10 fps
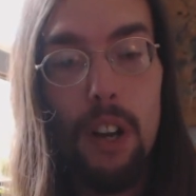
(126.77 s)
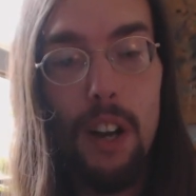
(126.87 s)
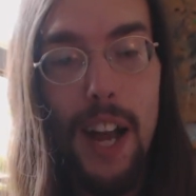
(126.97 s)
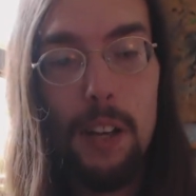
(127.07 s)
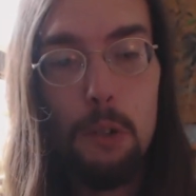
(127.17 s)

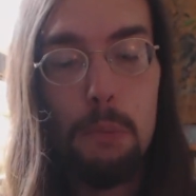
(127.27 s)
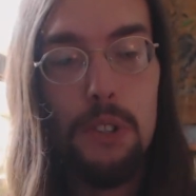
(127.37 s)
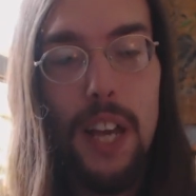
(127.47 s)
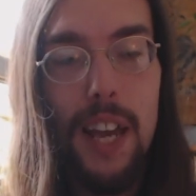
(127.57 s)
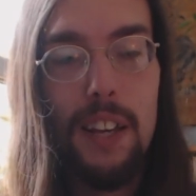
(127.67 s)
Uh,
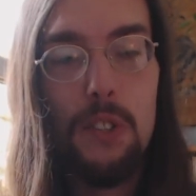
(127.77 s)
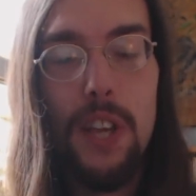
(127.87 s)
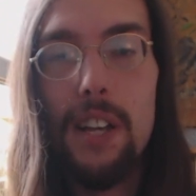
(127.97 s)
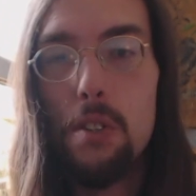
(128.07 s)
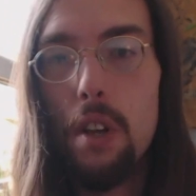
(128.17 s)
Asmodeus
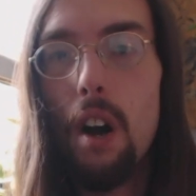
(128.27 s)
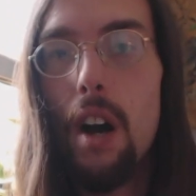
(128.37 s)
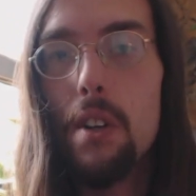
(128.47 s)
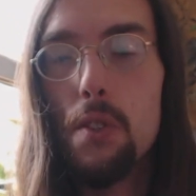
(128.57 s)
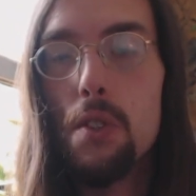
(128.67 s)
has
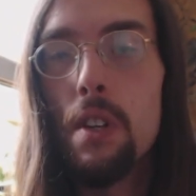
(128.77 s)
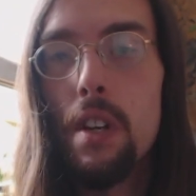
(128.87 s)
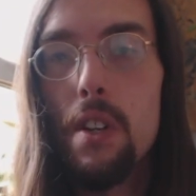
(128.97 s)
caused